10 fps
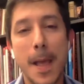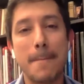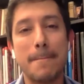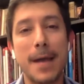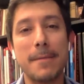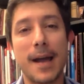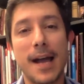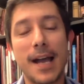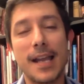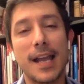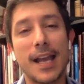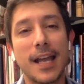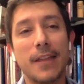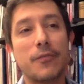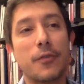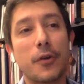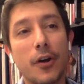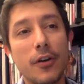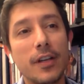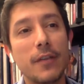Bye-bye. And for
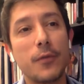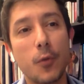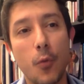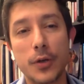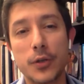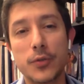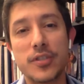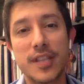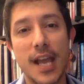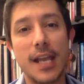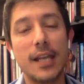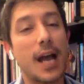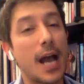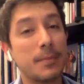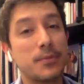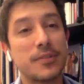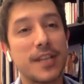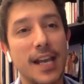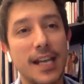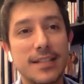all, if you want to stay up to
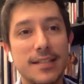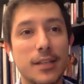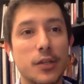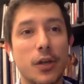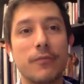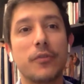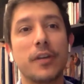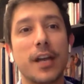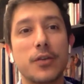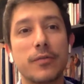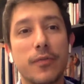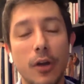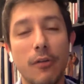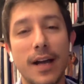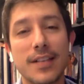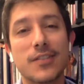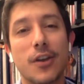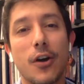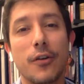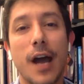date, don't forget to follow us
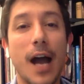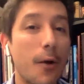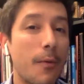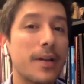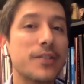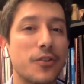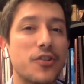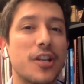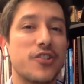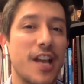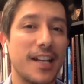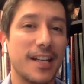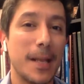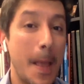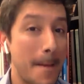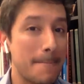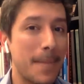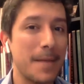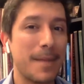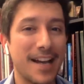on our social channel.
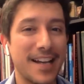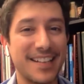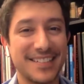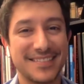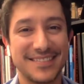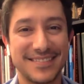Bye-bye.